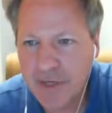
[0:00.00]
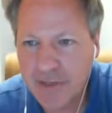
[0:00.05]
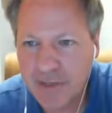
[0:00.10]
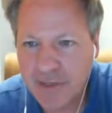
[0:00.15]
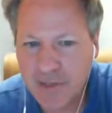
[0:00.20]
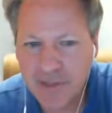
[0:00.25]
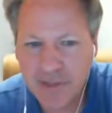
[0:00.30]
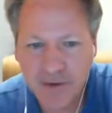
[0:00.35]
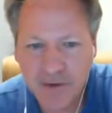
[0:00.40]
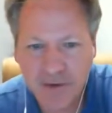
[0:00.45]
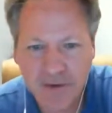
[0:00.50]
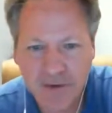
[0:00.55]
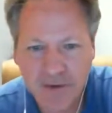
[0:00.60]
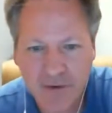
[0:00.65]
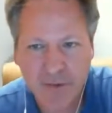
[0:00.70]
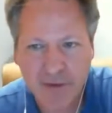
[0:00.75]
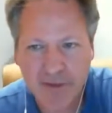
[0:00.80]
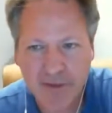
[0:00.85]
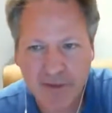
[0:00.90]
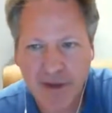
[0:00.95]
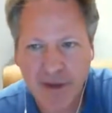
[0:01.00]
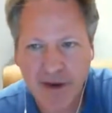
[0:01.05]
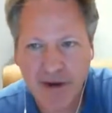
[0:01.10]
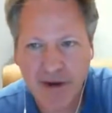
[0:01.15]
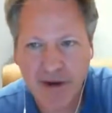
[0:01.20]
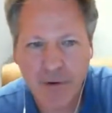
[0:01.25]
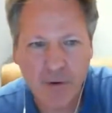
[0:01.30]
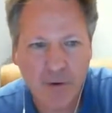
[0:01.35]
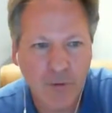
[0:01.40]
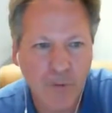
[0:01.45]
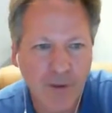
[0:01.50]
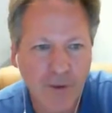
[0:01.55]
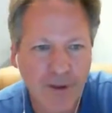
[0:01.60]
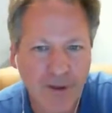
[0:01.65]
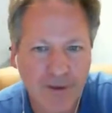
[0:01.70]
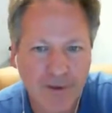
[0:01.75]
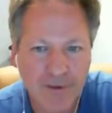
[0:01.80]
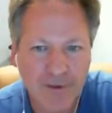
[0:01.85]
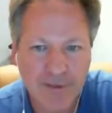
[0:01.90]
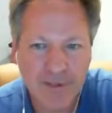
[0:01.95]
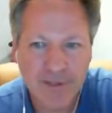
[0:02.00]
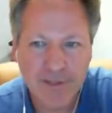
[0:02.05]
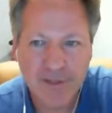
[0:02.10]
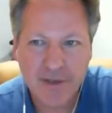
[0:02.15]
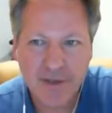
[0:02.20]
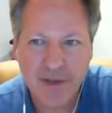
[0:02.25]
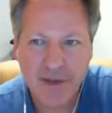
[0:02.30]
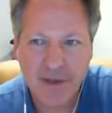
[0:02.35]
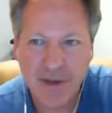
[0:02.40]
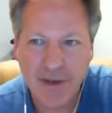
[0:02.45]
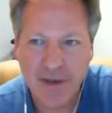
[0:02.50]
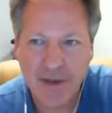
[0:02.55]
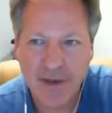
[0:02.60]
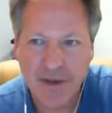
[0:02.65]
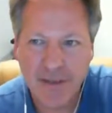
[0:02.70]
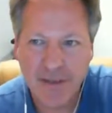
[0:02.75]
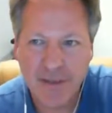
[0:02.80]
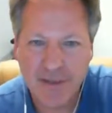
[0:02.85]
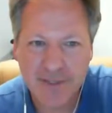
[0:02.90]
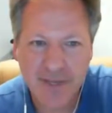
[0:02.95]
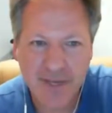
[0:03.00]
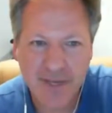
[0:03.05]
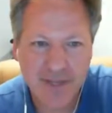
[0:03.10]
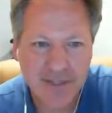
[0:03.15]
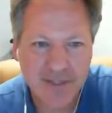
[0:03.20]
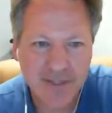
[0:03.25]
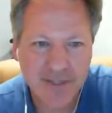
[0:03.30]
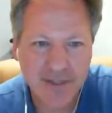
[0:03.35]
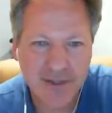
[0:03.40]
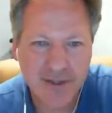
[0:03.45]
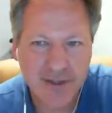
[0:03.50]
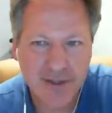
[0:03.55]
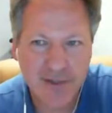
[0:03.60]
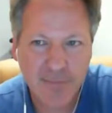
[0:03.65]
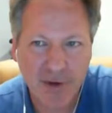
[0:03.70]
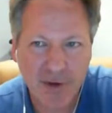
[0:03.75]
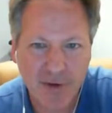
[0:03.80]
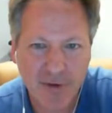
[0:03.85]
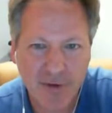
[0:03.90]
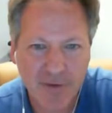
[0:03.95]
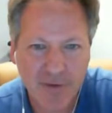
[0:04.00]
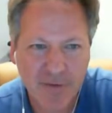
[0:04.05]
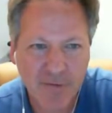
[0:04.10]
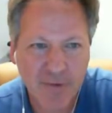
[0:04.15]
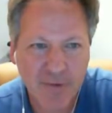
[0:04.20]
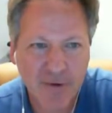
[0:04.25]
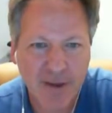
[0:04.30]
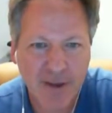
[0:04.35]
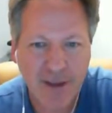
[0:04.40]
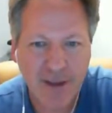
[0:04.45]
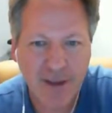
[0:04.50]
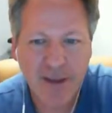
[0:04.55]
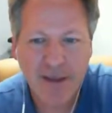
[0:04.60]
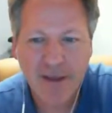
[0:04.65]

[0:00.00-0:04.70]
to the story about the Aero Wheels on the Tesla Model 3.